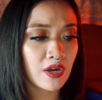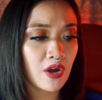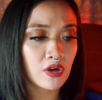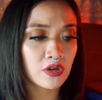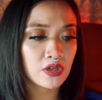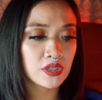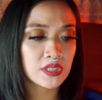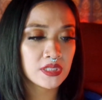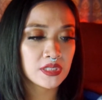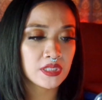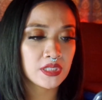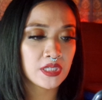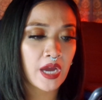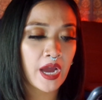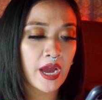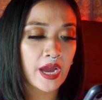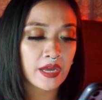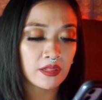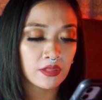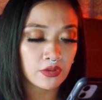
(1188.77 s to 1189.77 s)
Honestly,
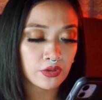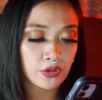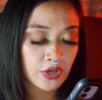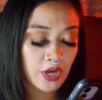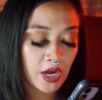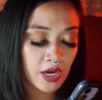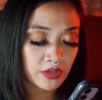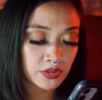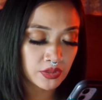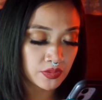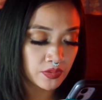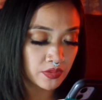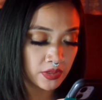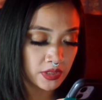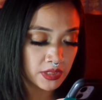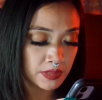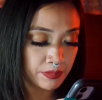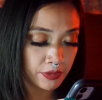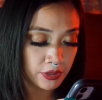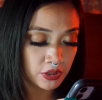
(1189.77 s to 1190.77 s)
I learned how to do
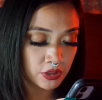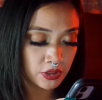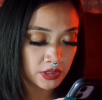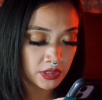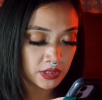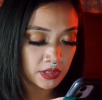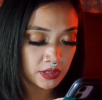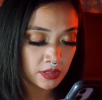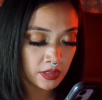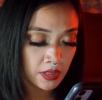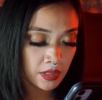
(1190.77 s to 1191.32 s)
this by just